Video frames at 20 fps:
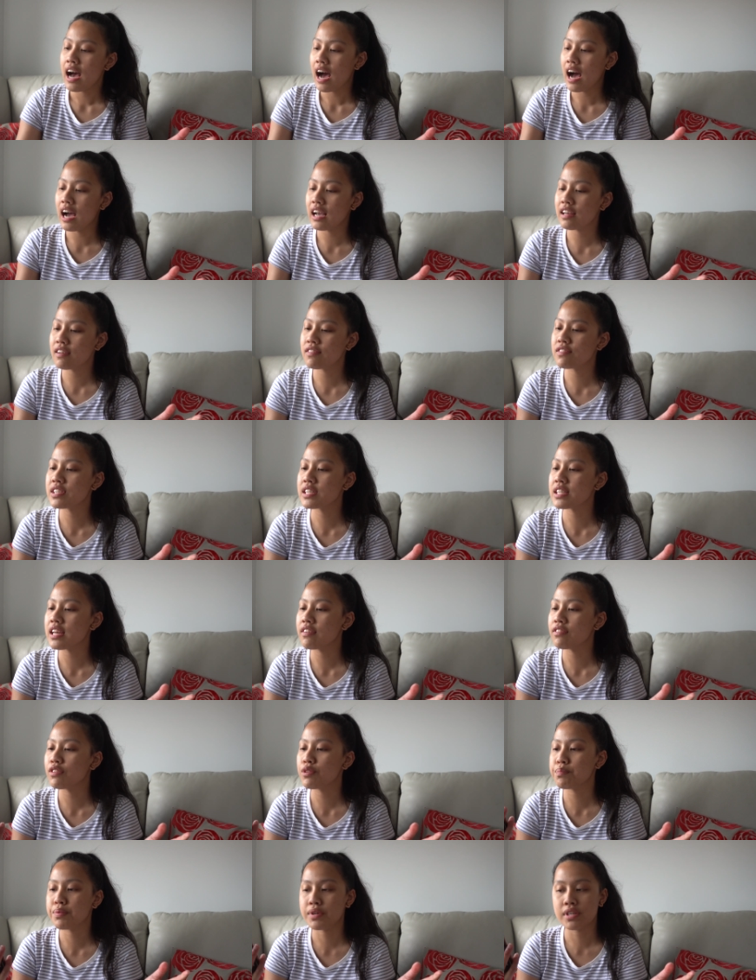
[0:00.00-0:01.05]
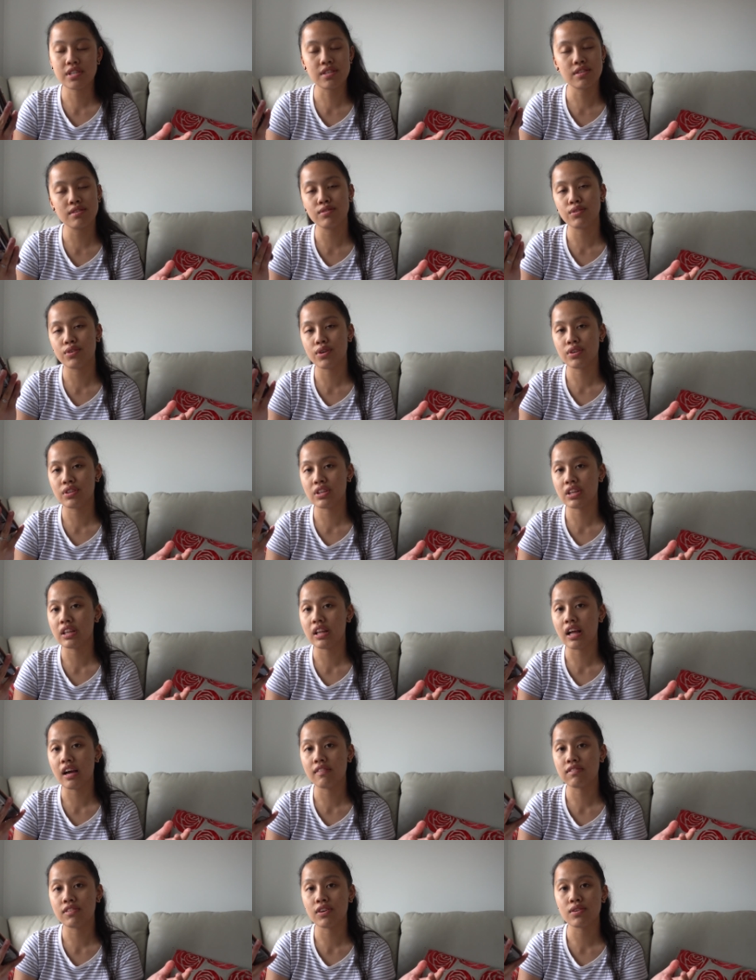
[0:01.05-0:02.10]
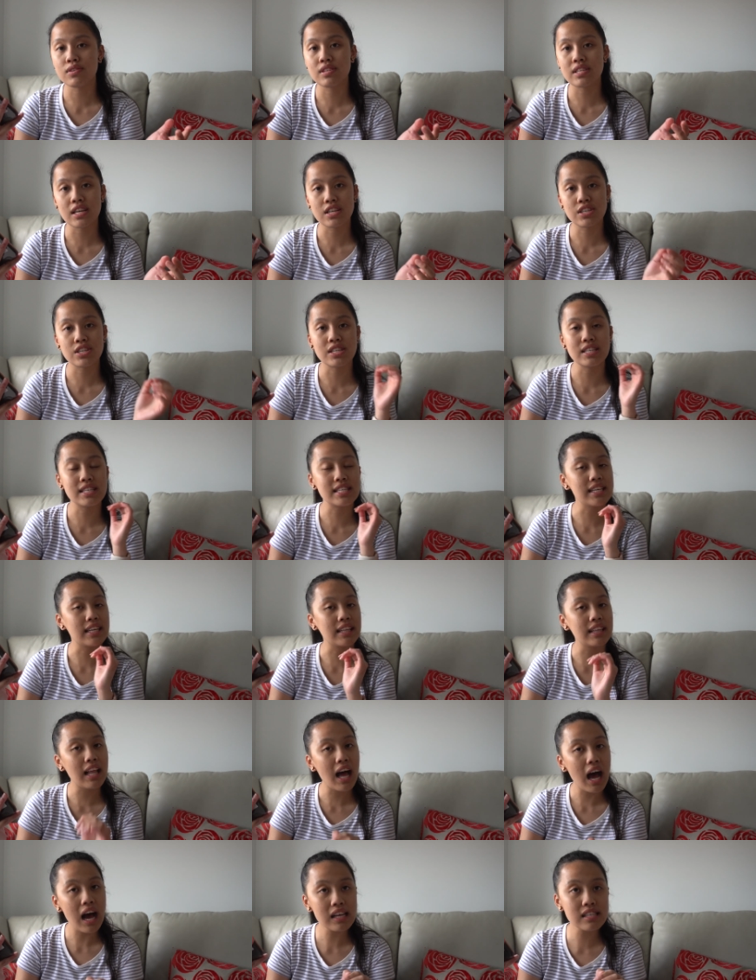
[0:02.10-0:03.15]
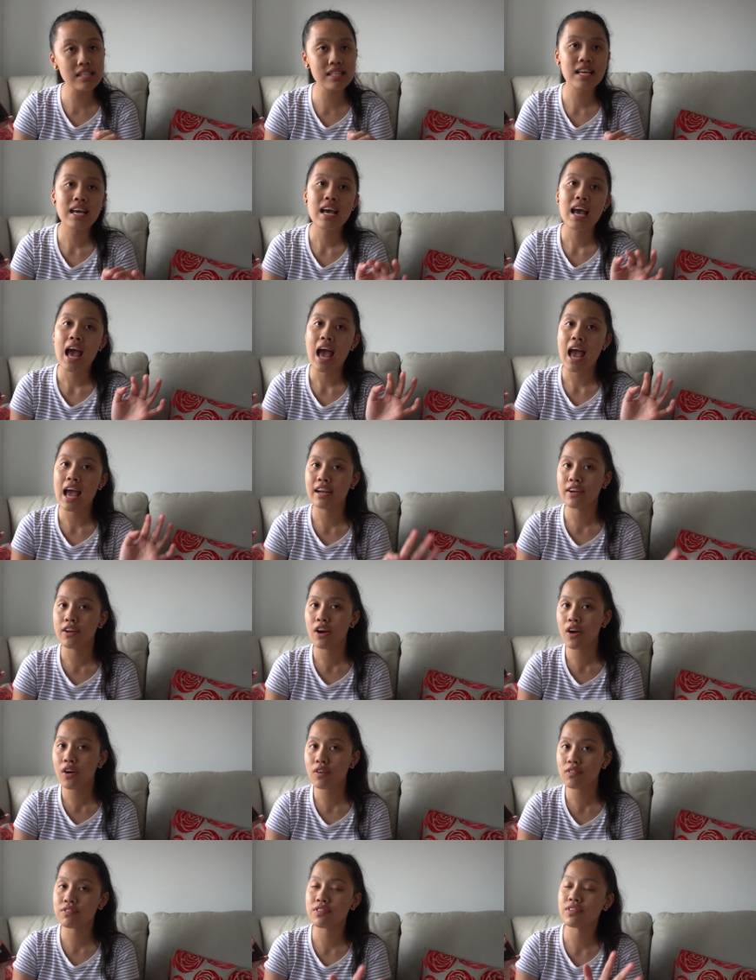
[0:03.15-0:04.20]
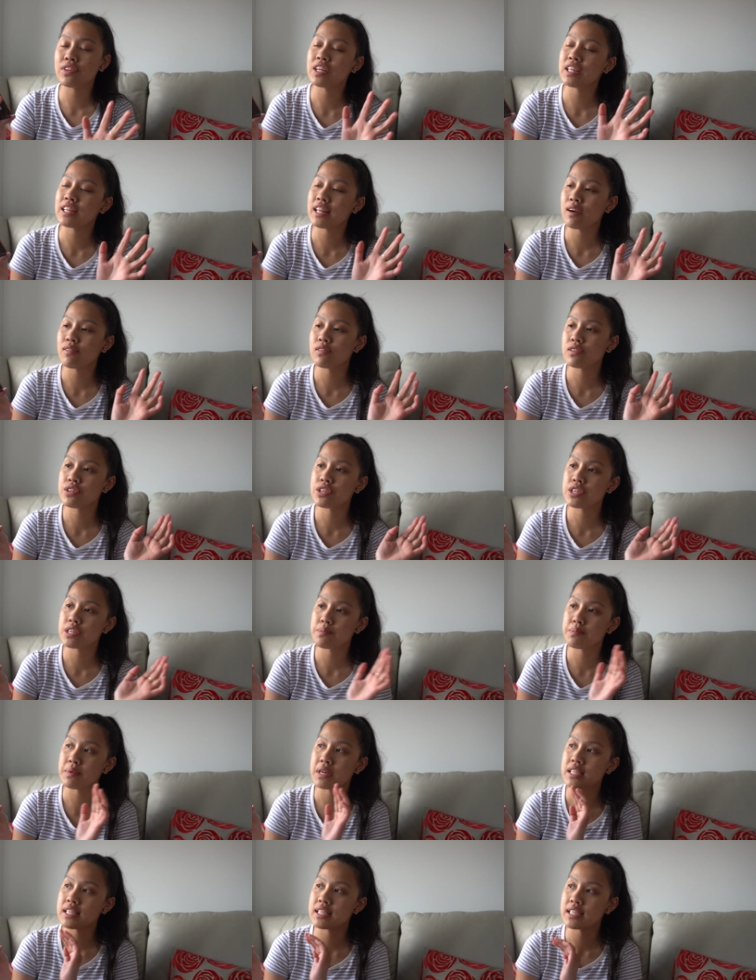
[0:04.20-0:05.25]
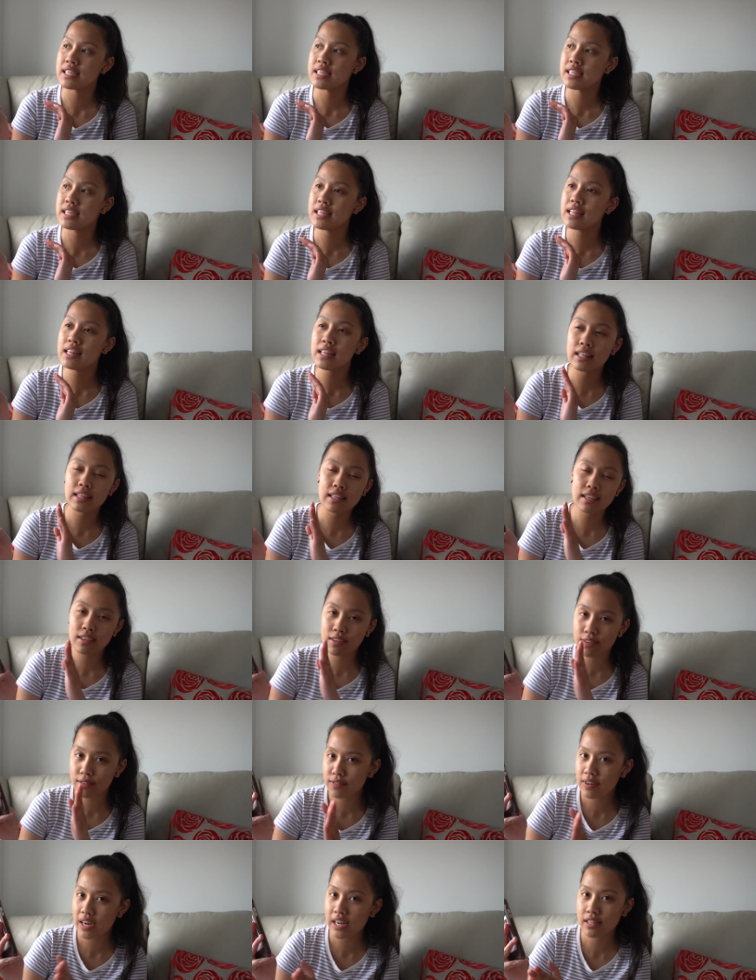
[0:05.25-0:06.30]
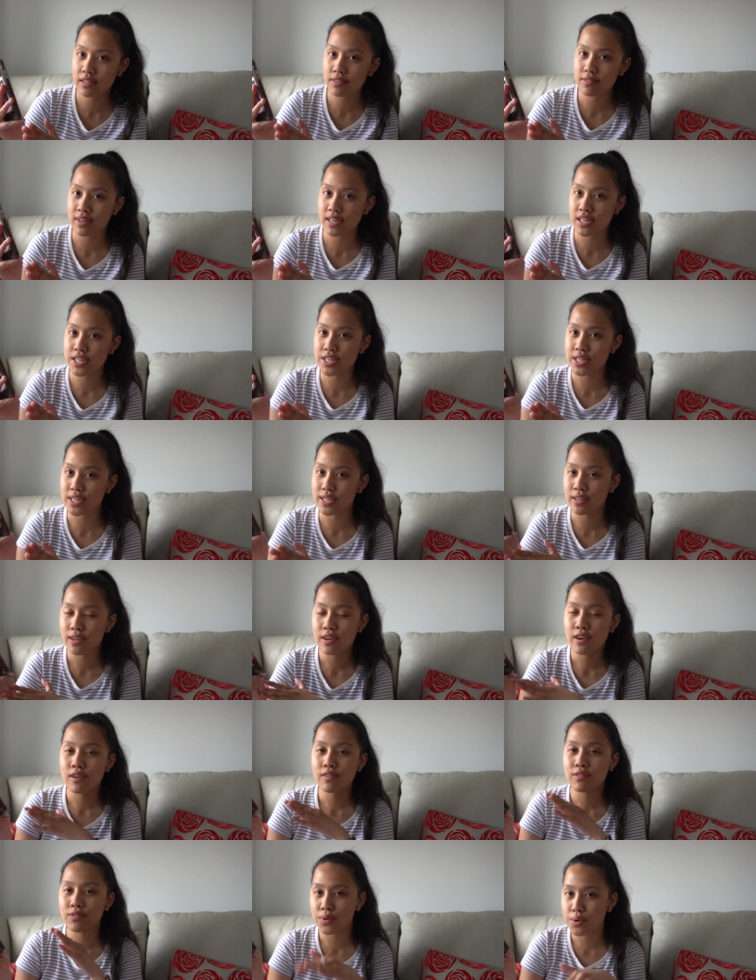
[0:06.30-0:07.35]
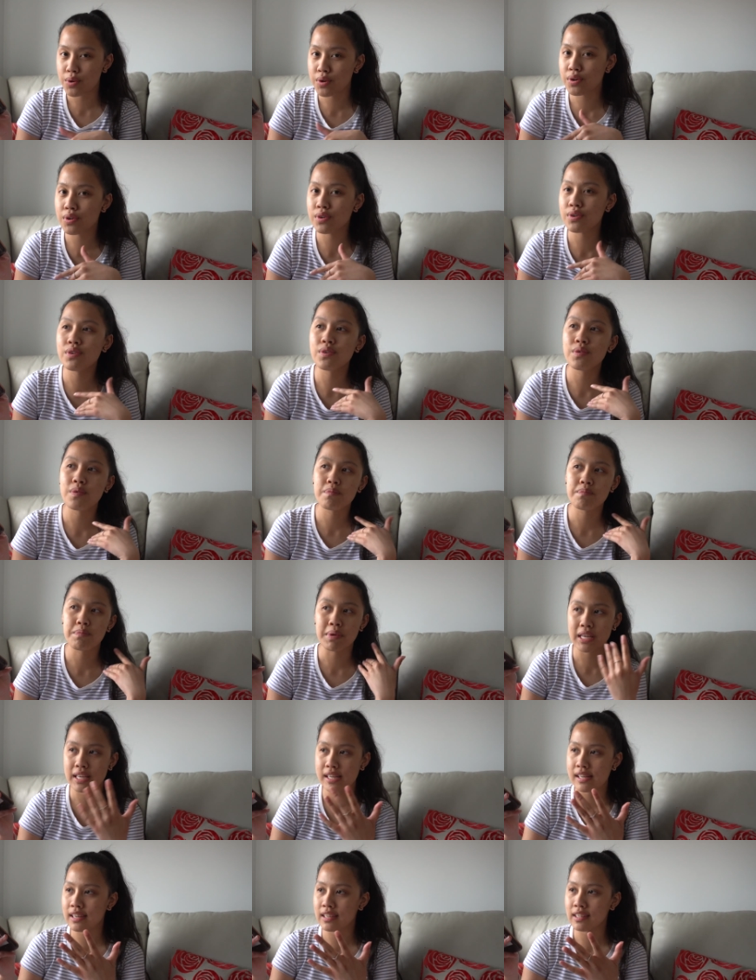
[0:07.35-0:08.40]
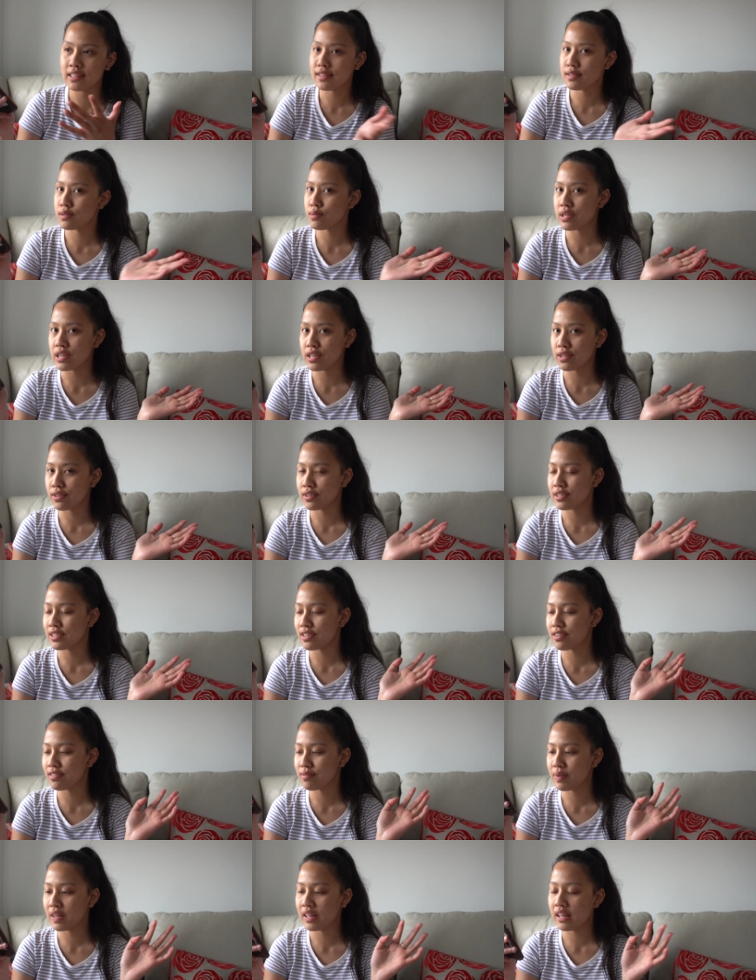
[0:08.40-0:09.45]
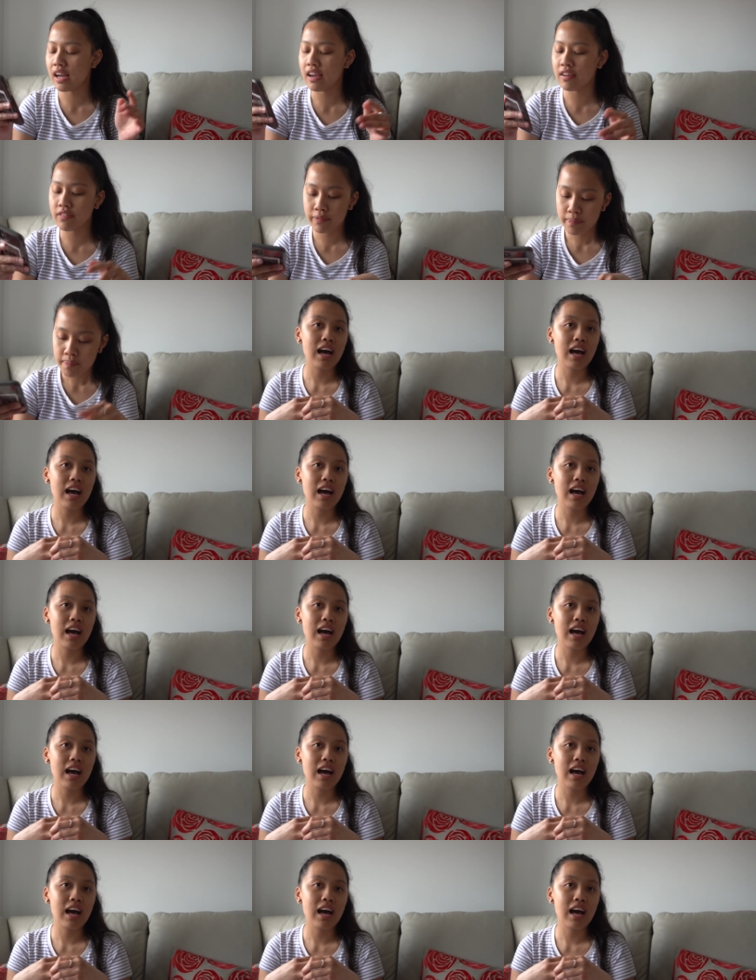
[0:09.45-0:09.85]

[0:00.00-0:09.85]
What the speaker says: I have saved the personal growth and life goals section till last, and hopefully that will ship us in the correct direction for beginning the 23rd year of my life.